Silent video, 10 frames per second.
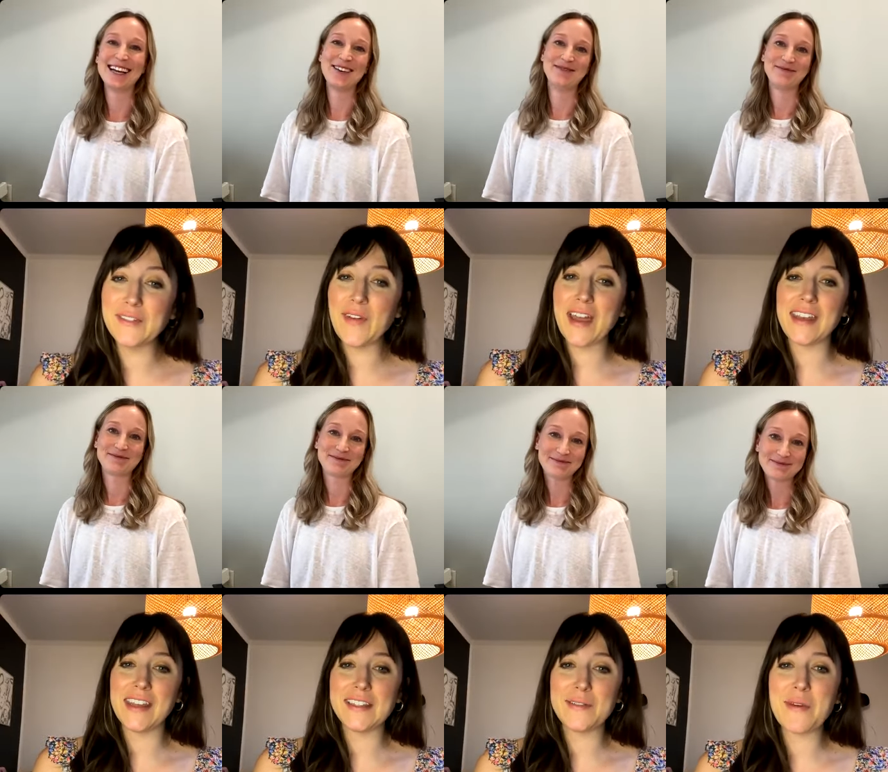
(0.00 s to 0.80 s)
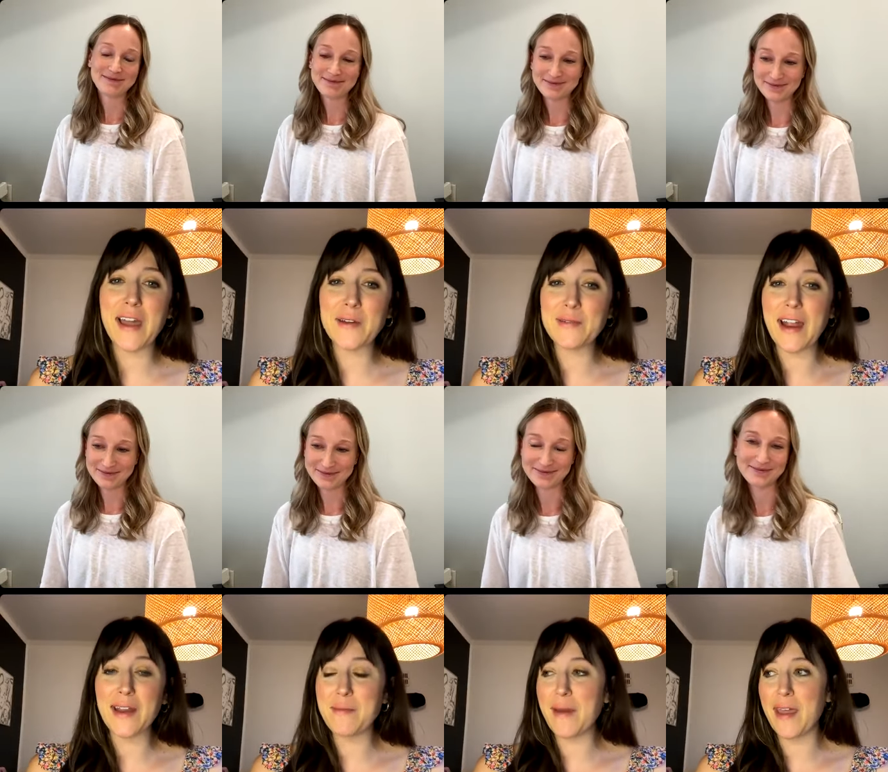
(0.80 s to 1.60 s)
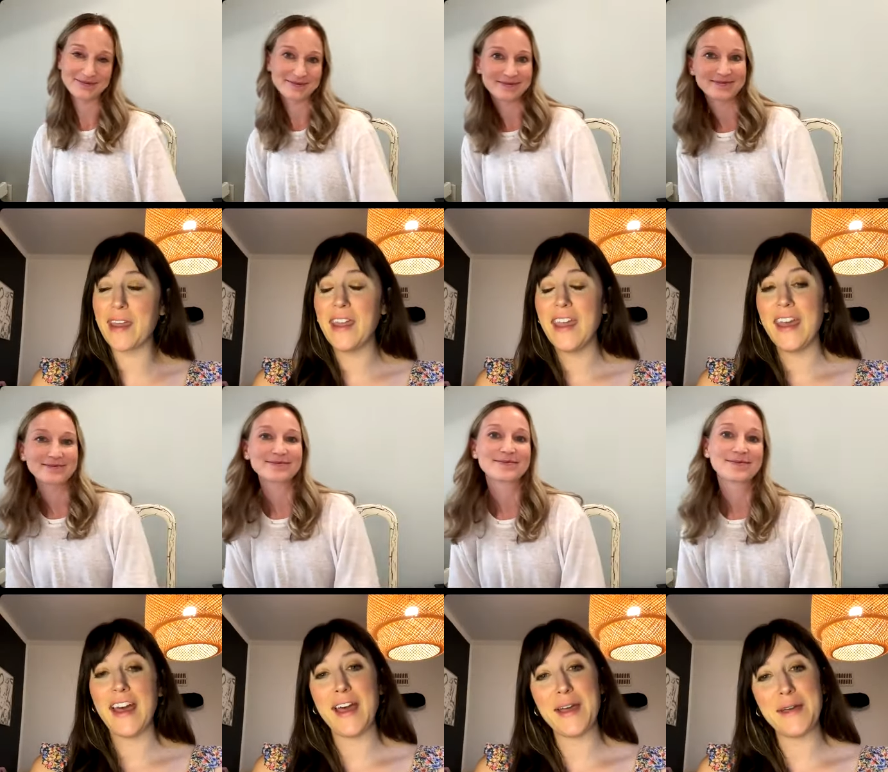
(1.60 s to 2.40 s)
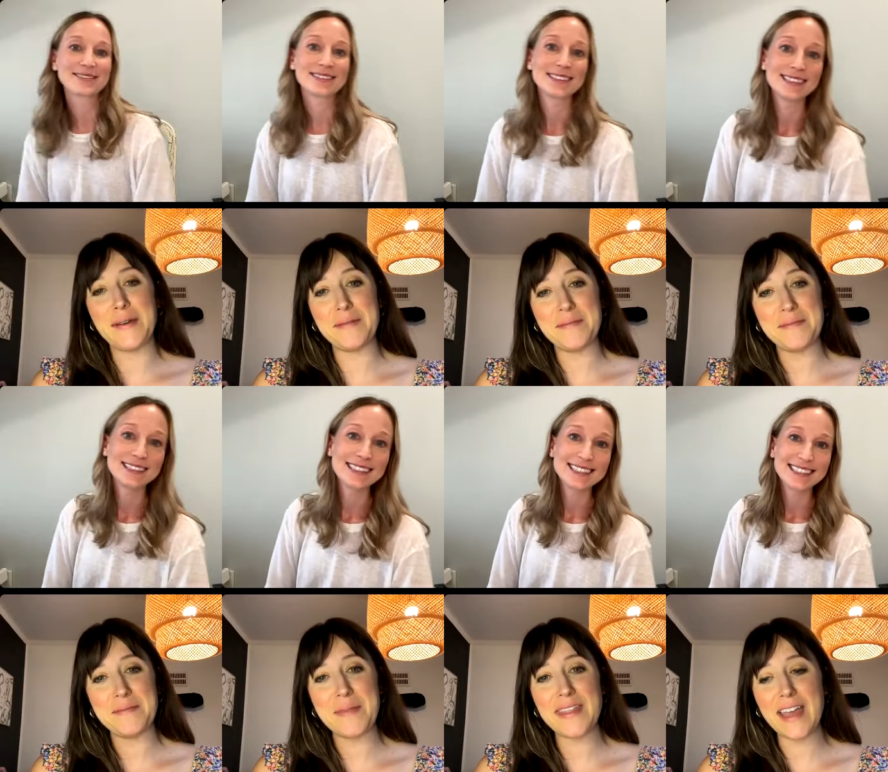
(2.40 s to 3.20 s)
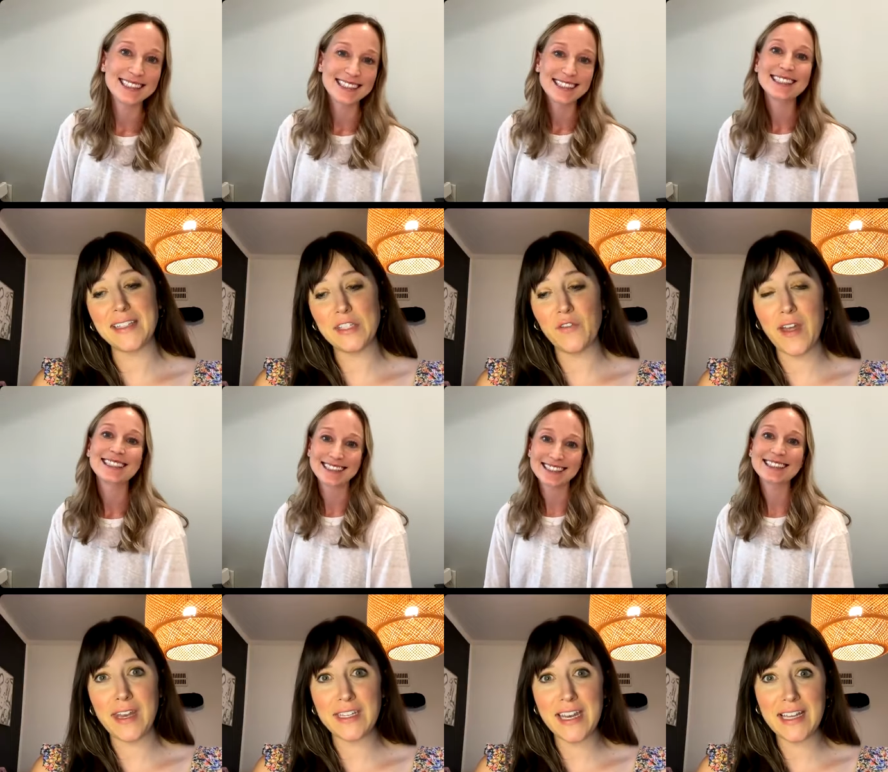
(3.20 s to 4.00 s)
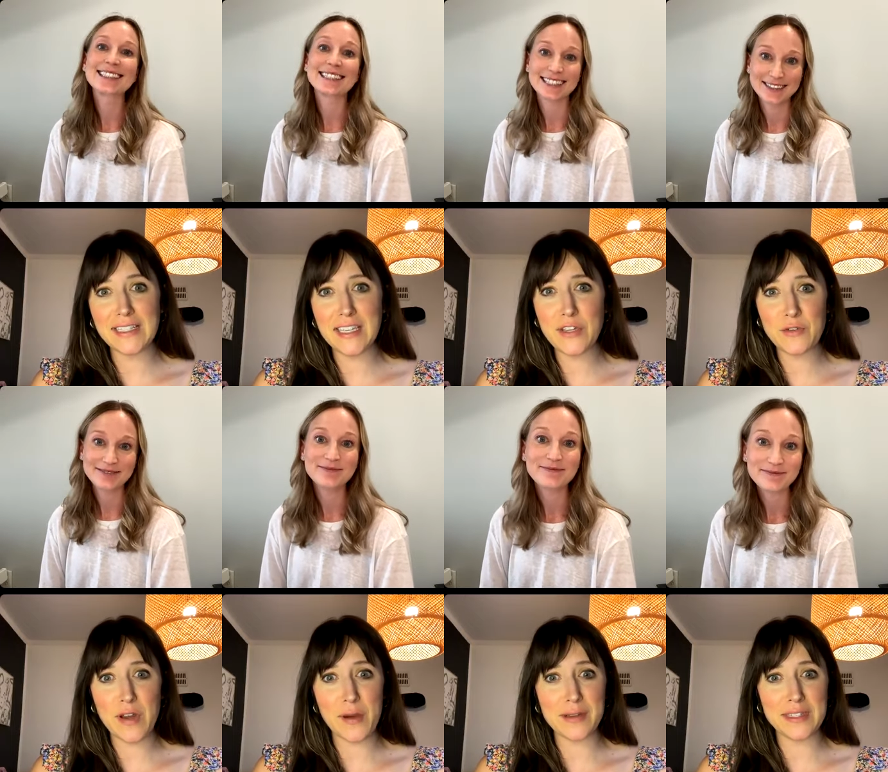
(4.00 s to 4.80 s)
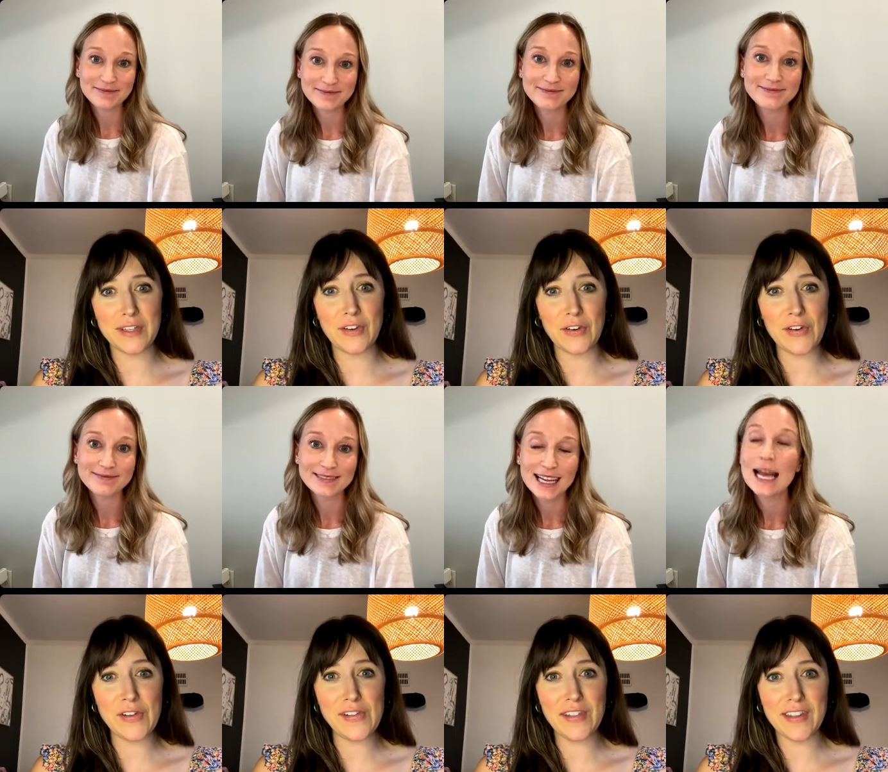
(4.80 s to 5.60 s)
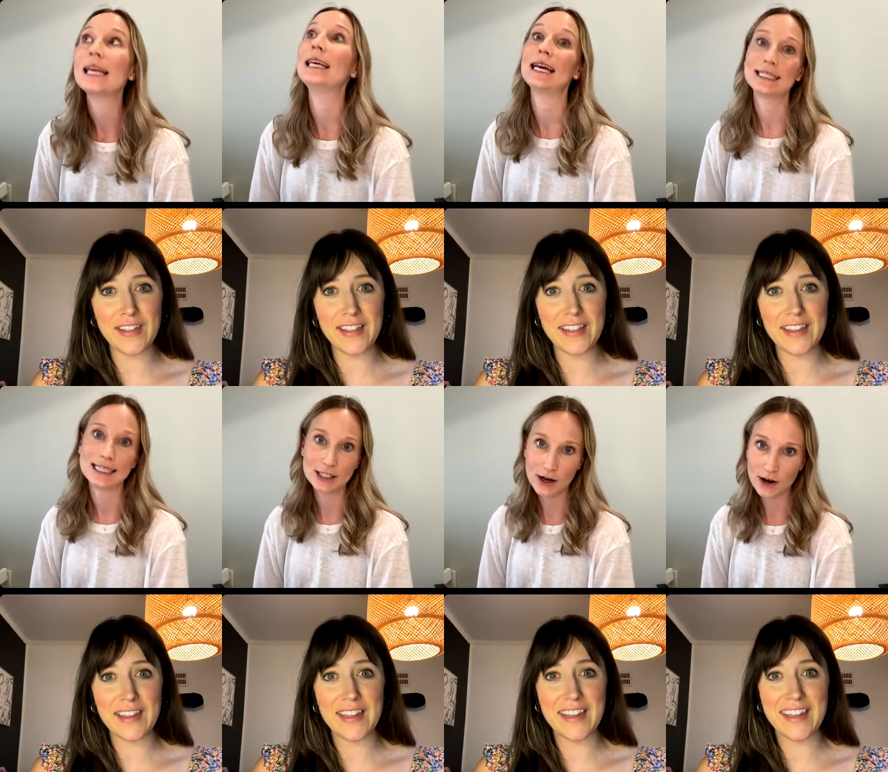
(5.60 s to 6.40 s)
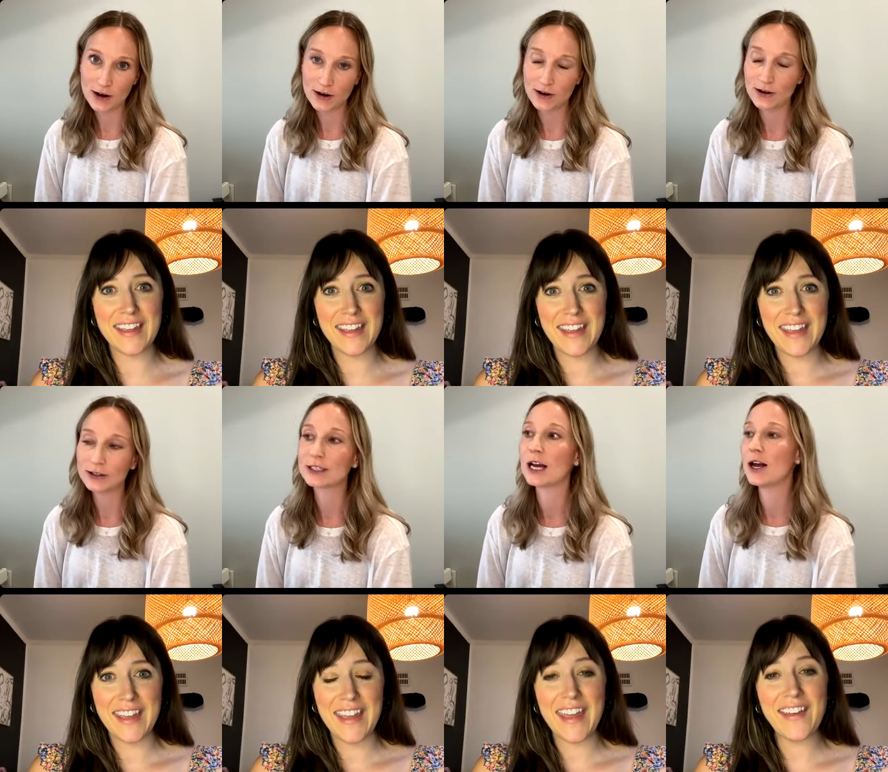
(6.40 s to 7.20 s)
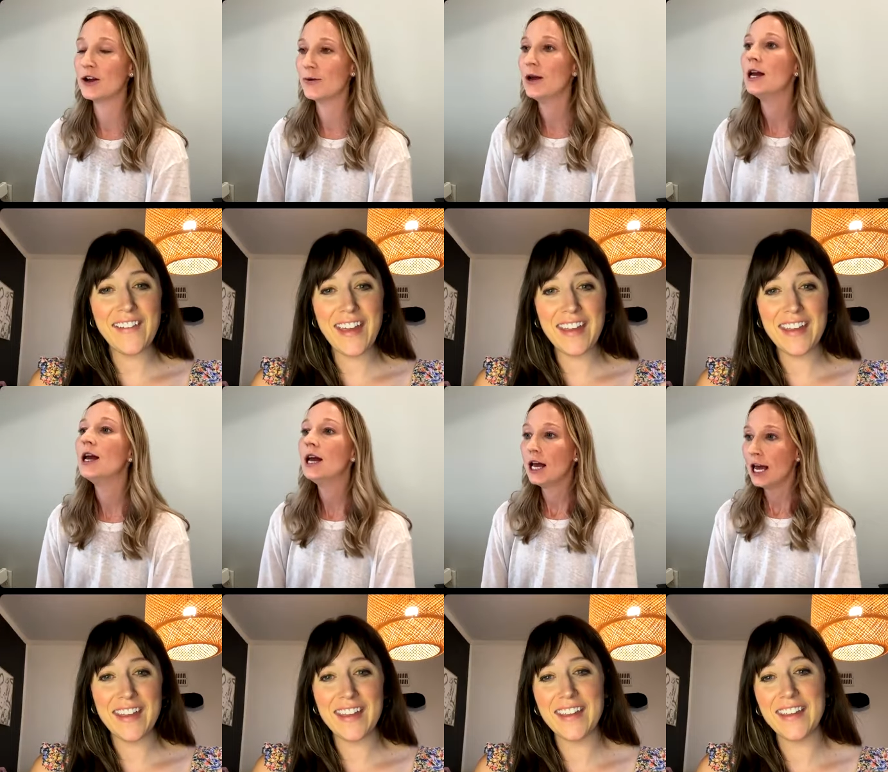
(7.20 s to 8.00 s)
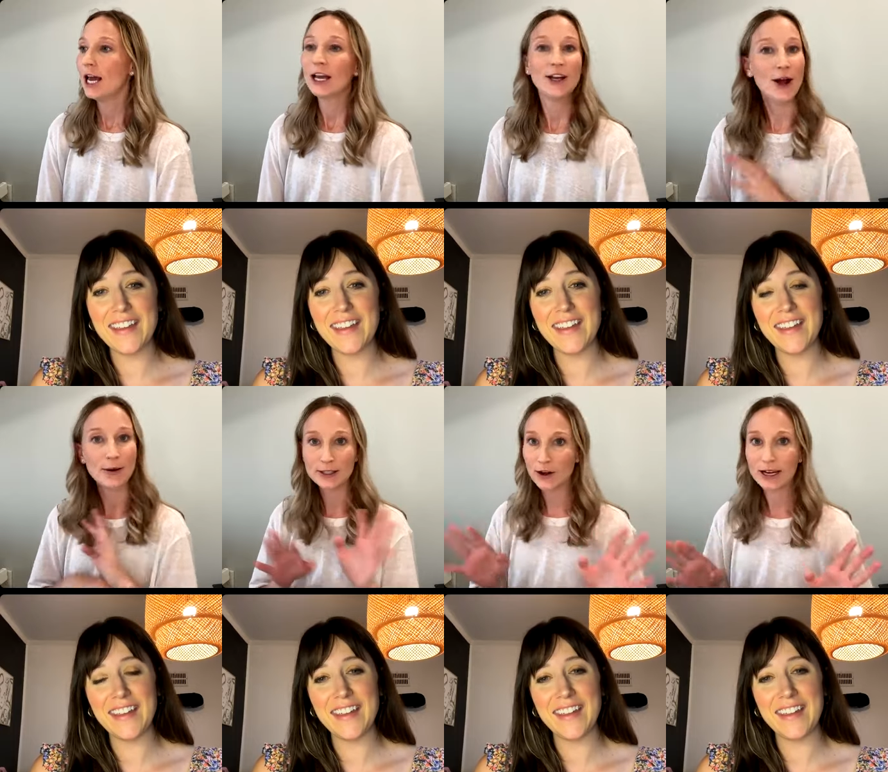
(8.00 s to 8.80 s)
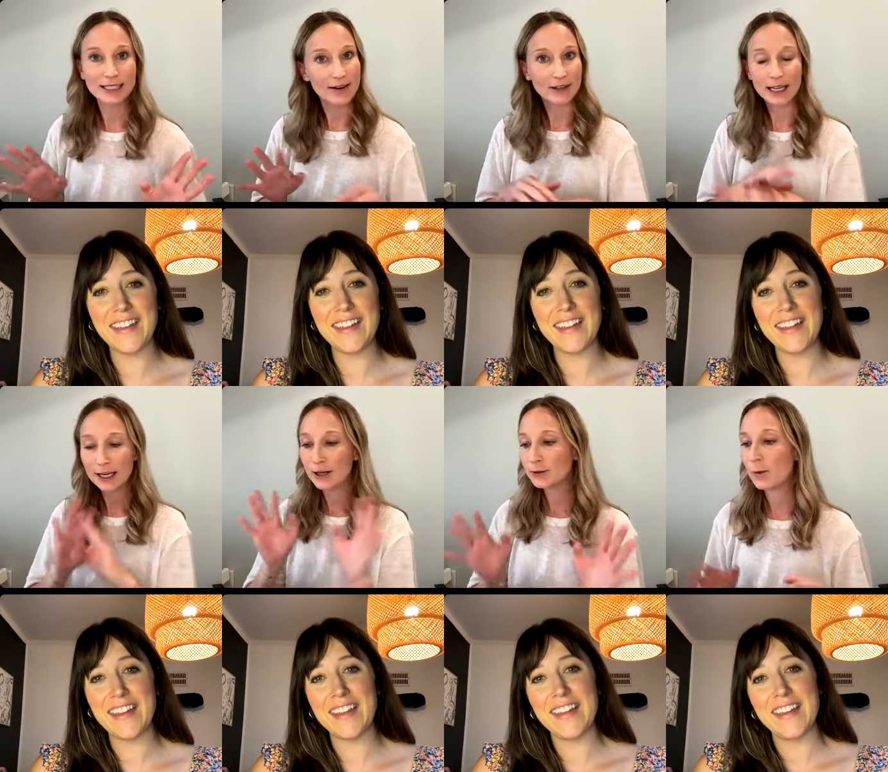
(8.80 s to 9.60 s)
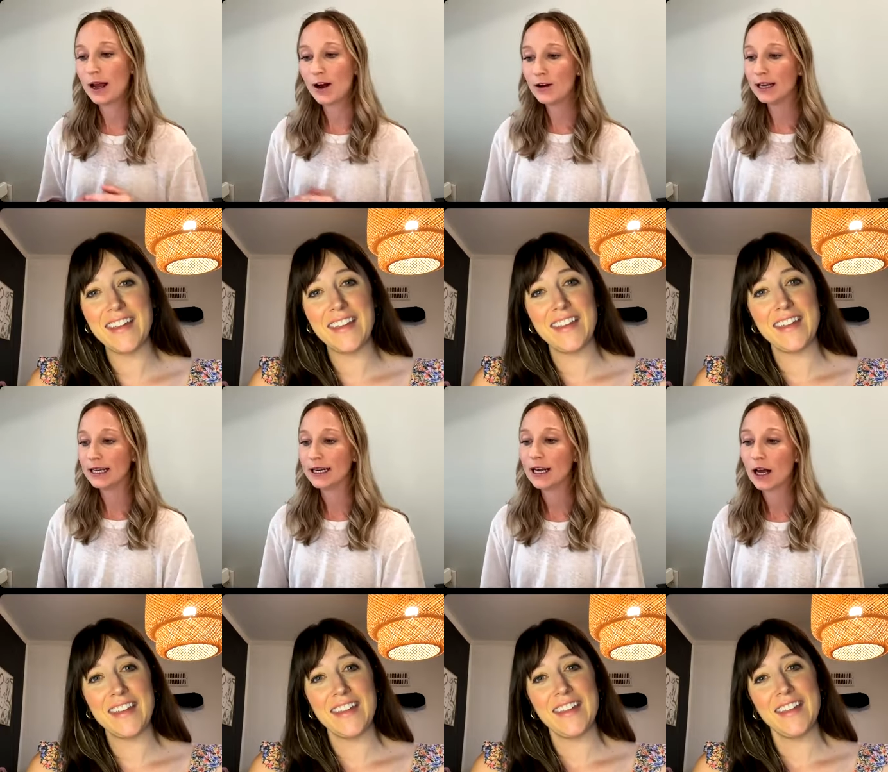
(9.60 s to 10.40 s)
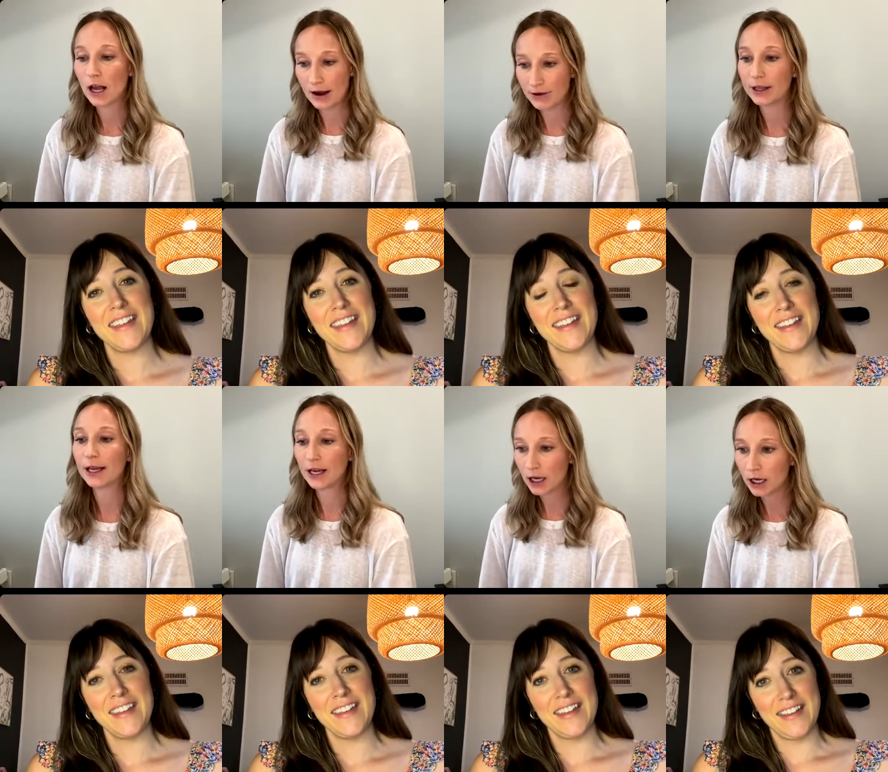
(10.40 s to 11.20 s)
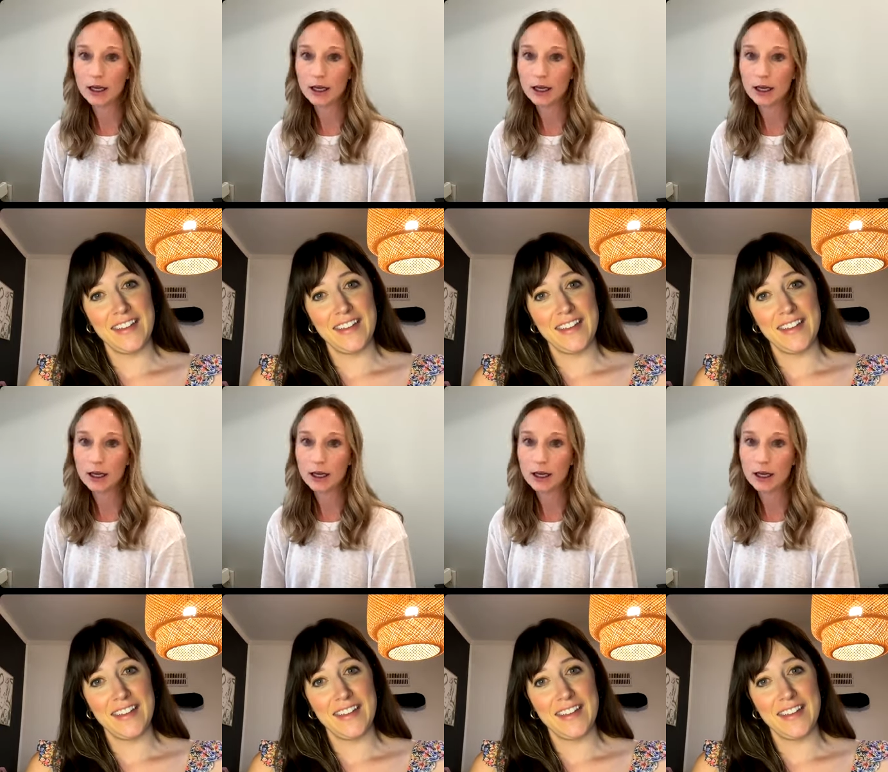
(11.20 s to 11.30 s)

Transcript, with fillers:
Speaker 1: fun. It's a wild ride, but um, but that's so fun. And did I see you know it's a girl?
Speaker 2: Yes, it's a girl. Okay. So you know, as long as everything goes well and everything